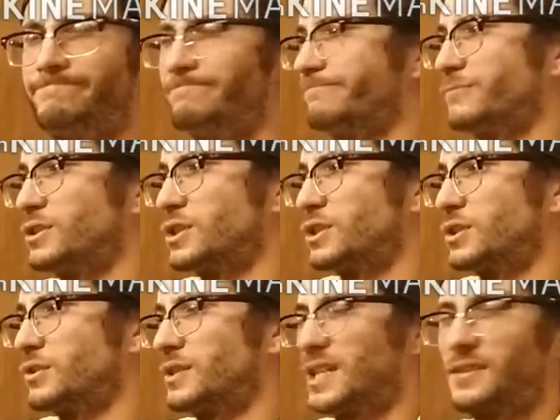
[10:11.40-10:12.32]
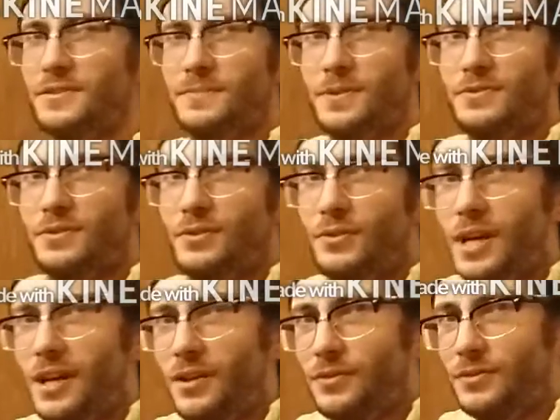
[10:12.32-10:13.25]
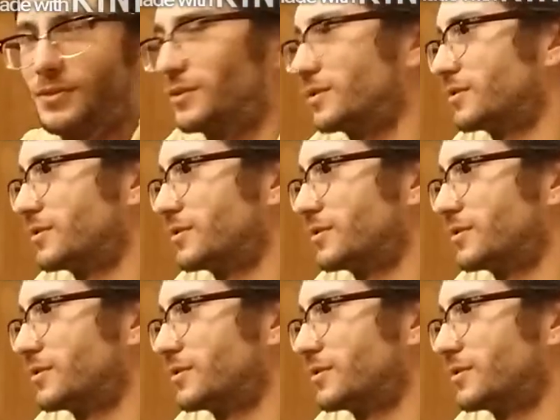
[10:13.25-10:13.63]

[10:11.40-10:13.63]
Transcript: No, down's supposed to crouch.